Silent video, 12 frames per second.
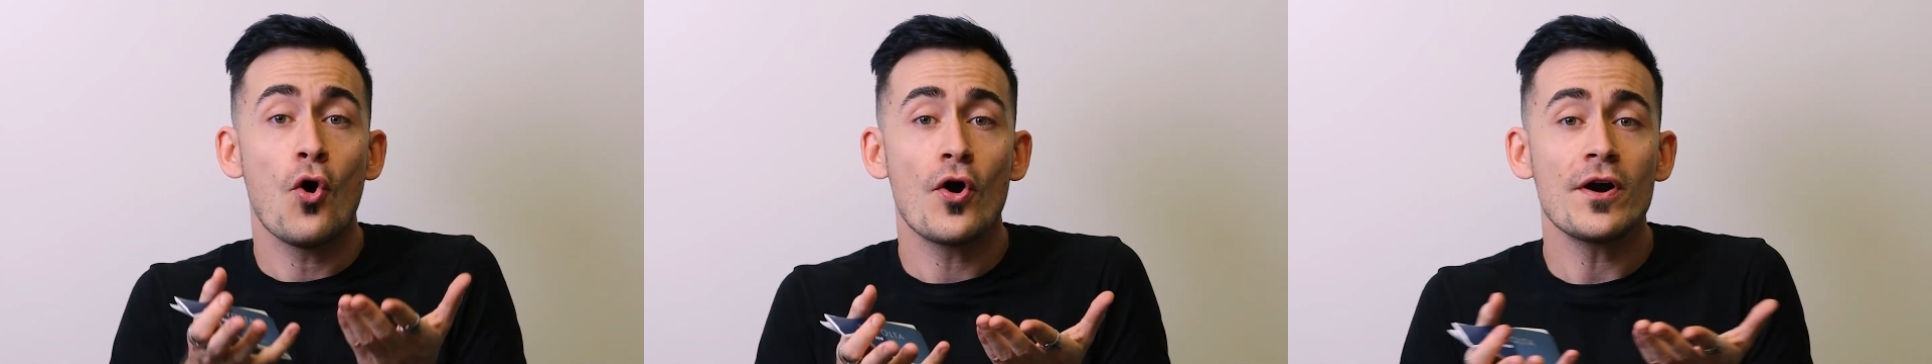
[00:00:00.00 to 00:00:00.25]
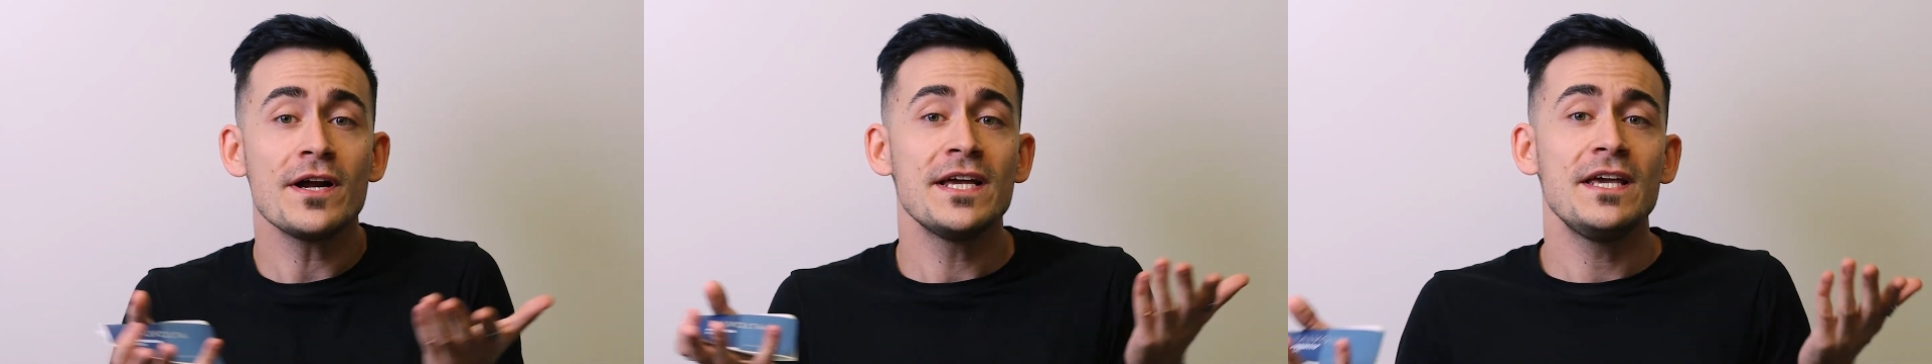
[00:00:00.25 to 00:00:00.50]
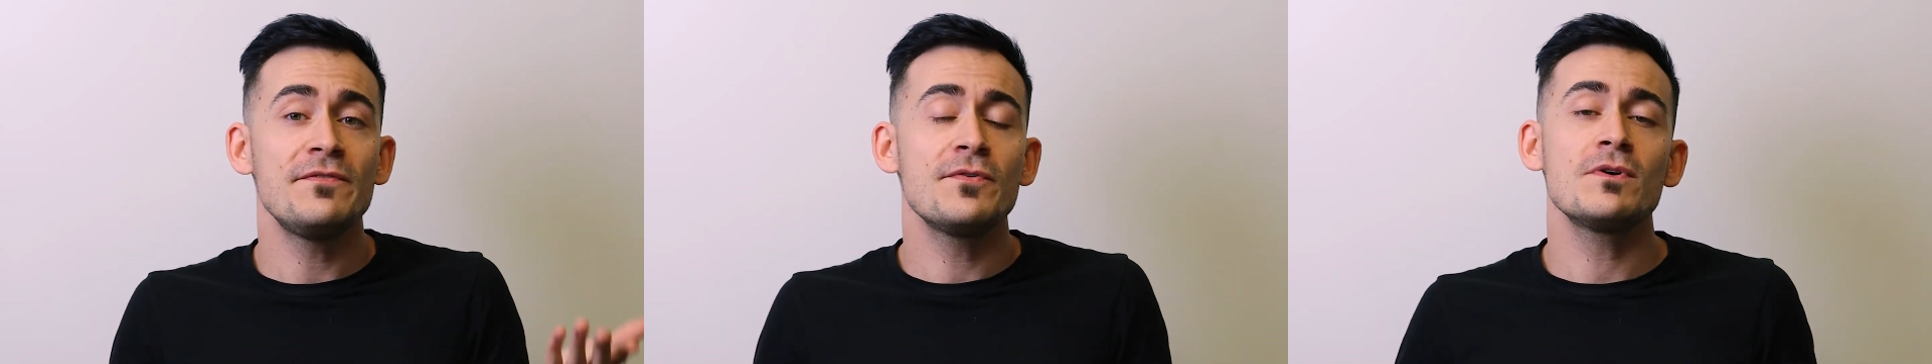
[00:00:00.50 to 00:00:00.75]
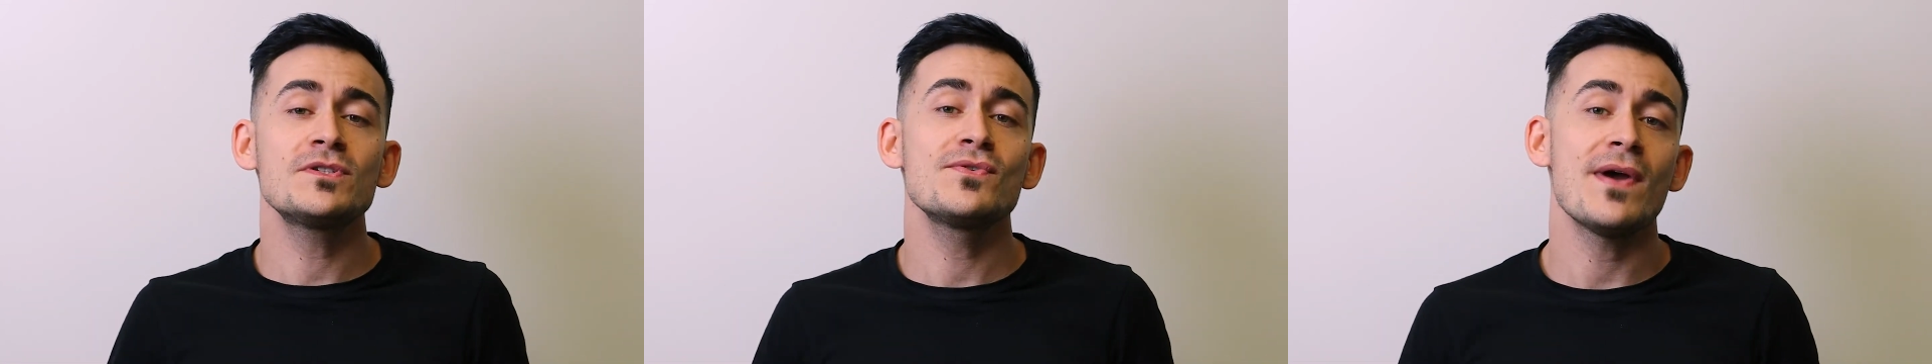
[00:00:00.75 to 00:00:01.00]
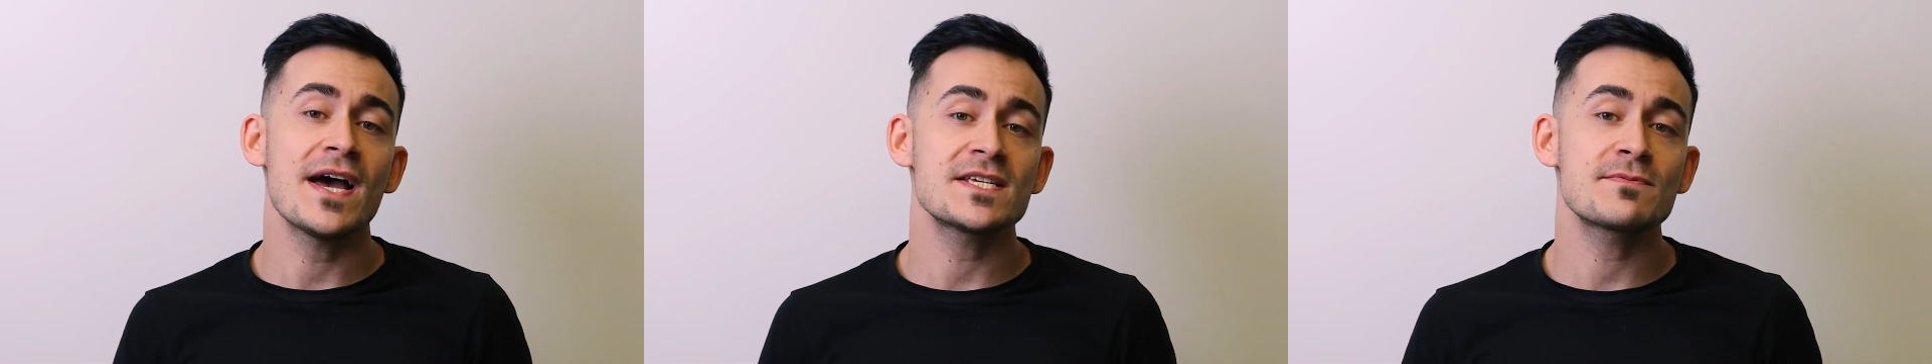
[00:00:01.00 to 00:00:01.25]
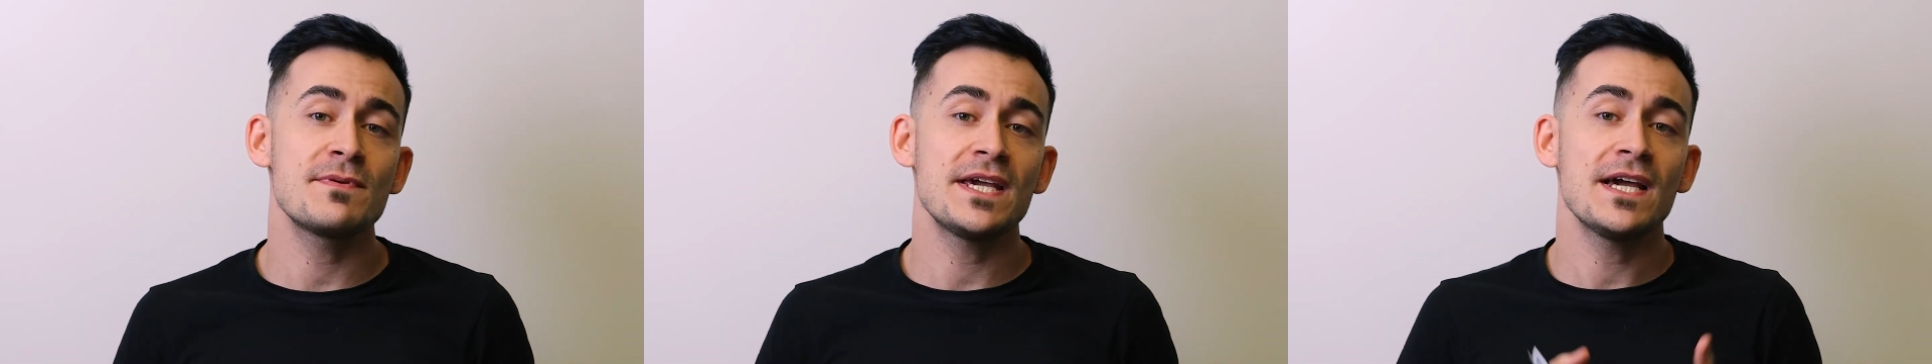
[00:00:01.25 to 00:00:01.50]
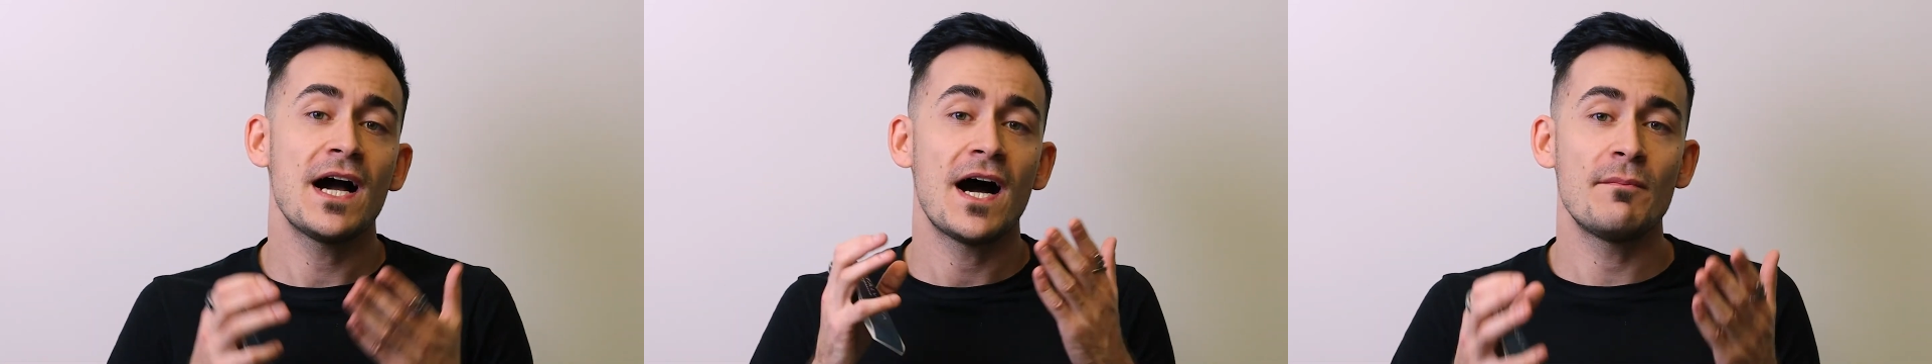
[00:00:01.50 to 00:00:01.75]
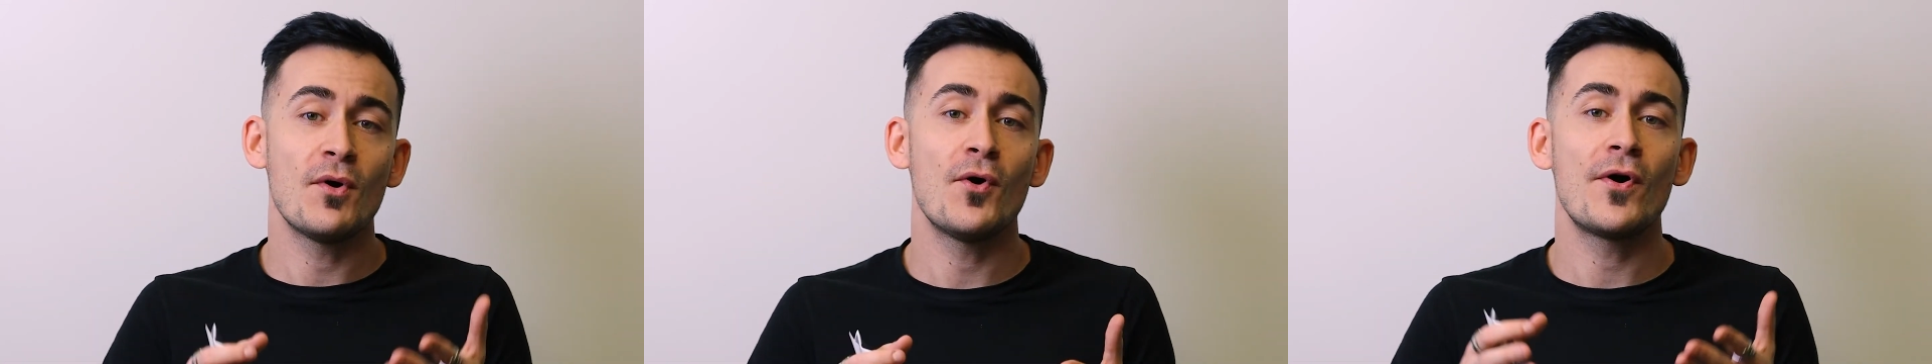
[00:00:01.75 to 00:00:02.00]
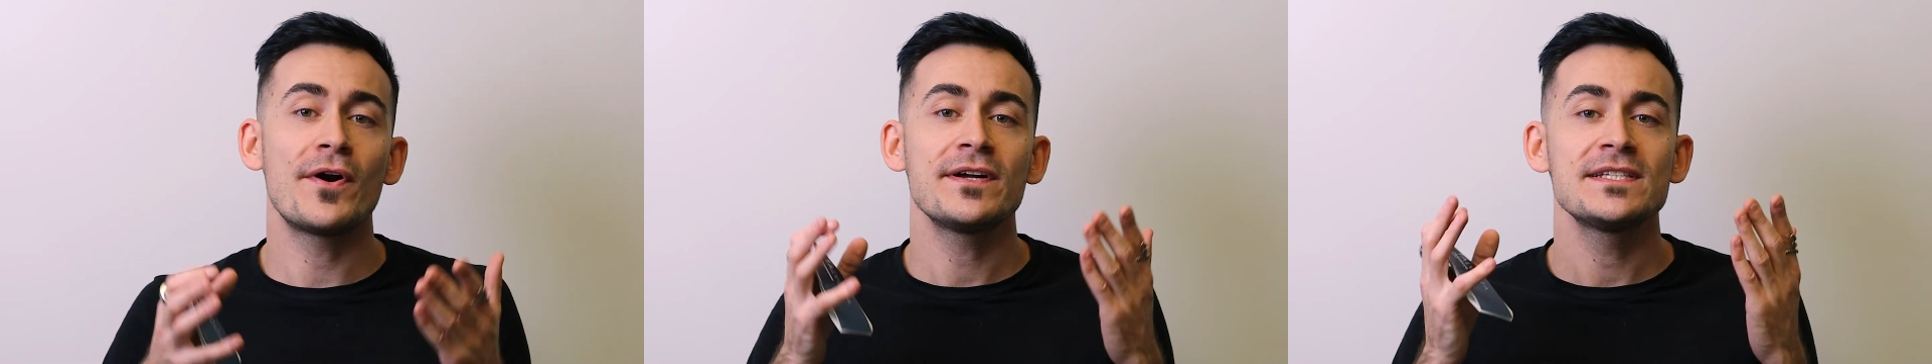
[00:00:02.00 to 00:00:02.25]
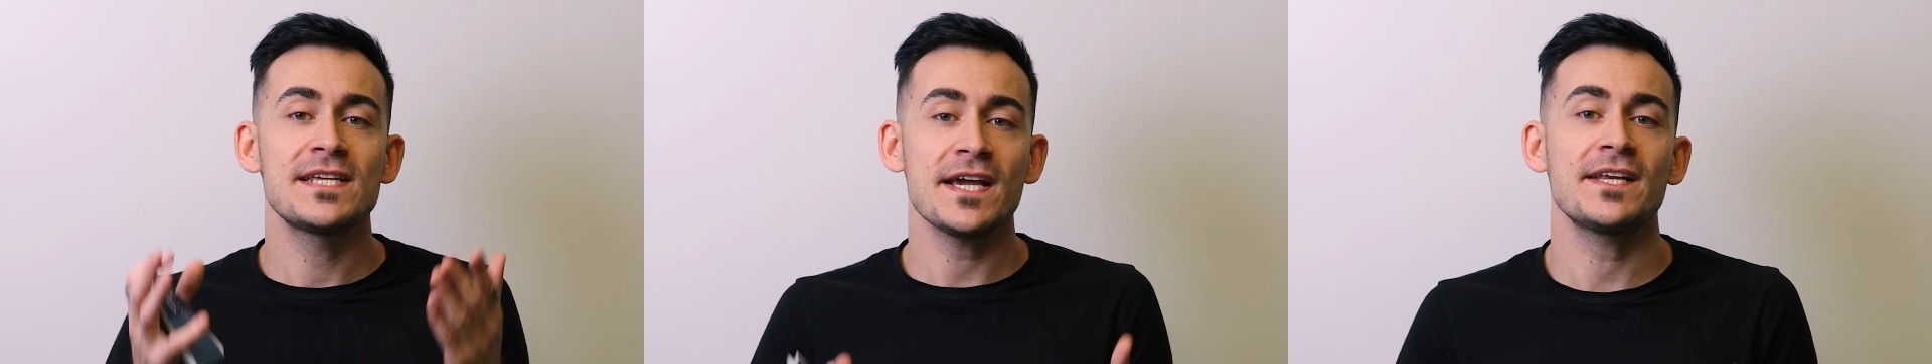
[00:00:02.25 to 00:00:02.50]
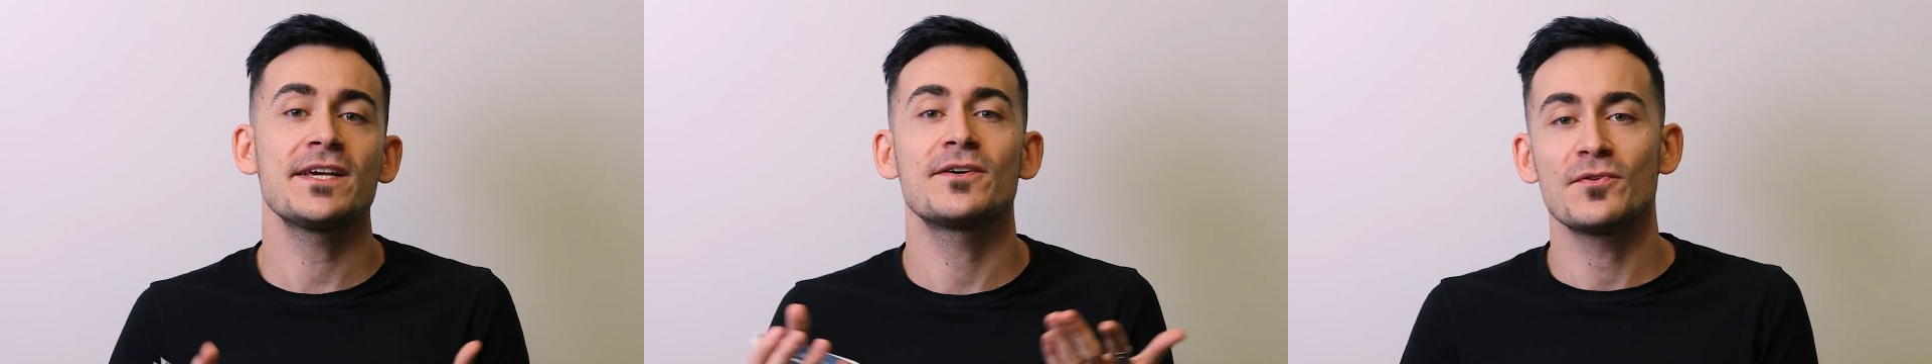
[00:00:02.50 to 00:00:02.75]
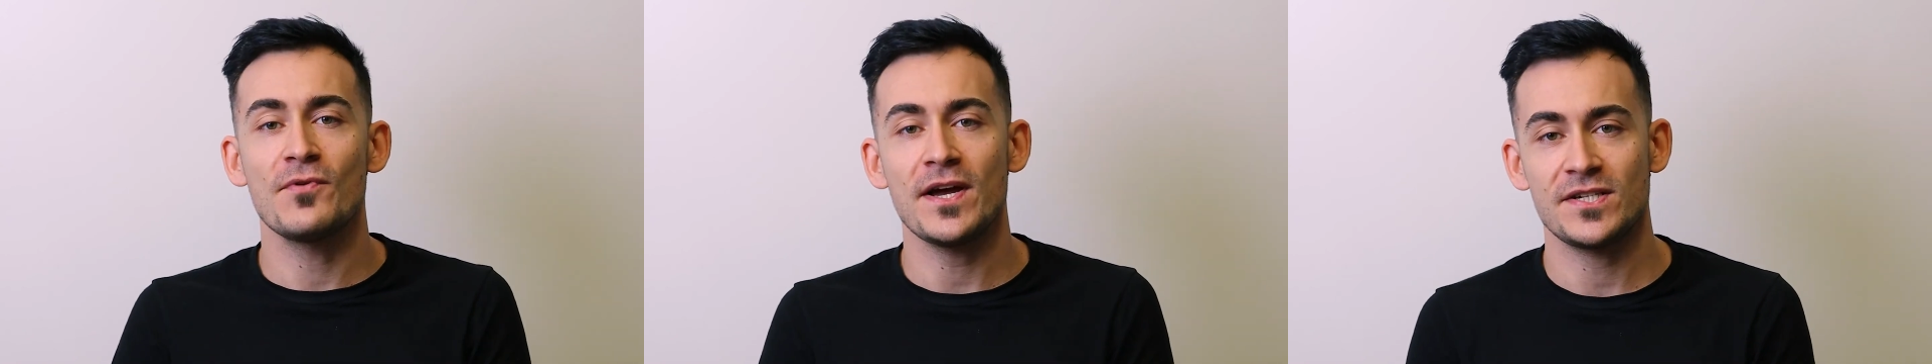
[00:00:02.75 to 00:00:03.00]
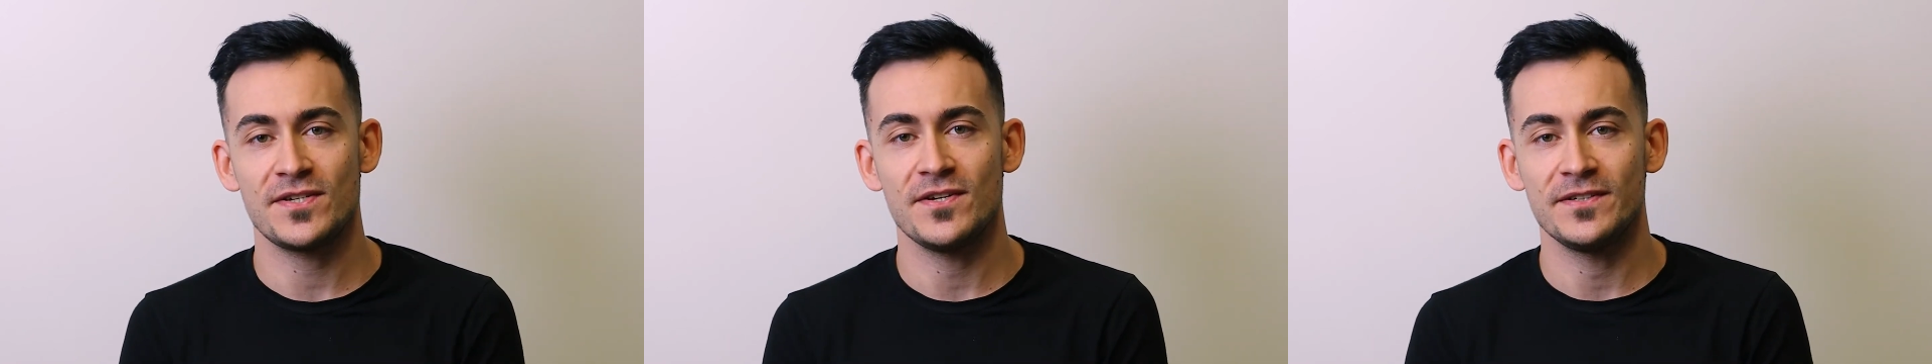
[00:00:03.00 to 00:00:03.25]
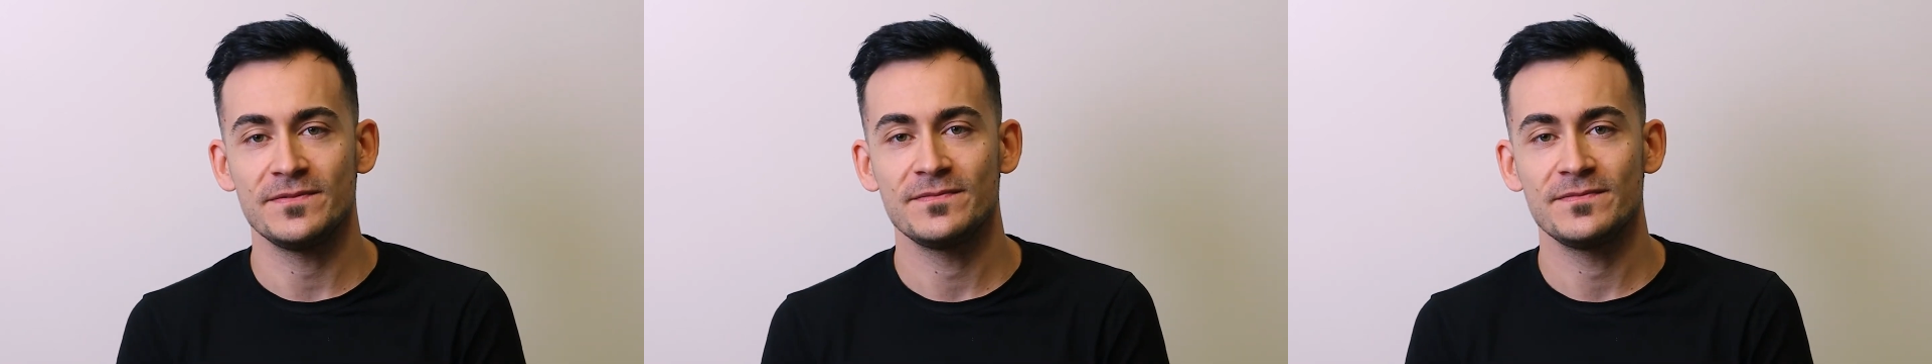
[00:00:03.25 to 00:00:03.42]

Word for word: or if you want to ask me a more technical question